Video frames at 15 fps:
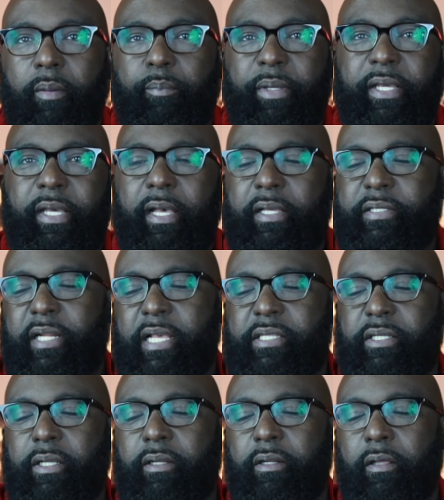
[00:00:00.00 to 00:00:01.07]
Because
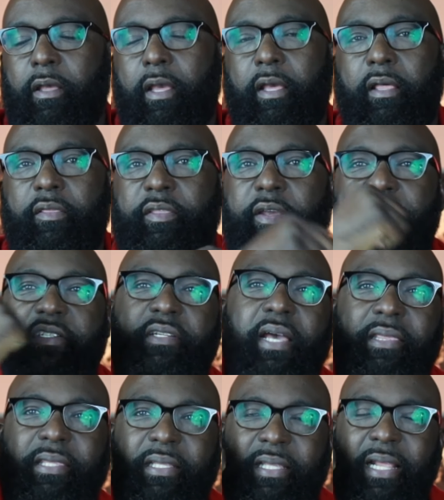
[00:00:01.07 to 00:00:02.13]
listen, there's
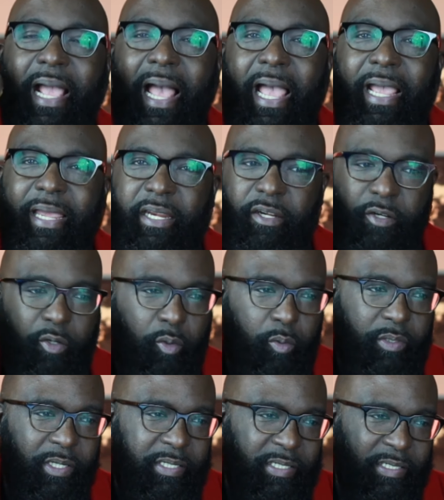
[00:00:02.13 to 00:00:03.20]
nothing that I can do
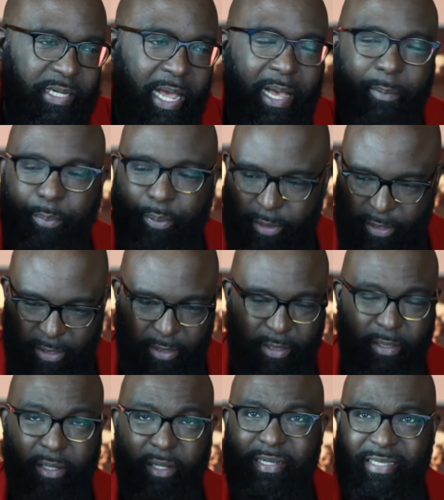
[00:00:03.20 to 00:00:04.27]
to stop
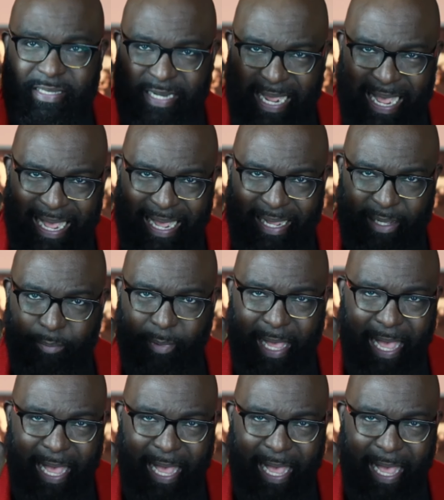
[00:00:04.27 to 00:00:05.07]
time.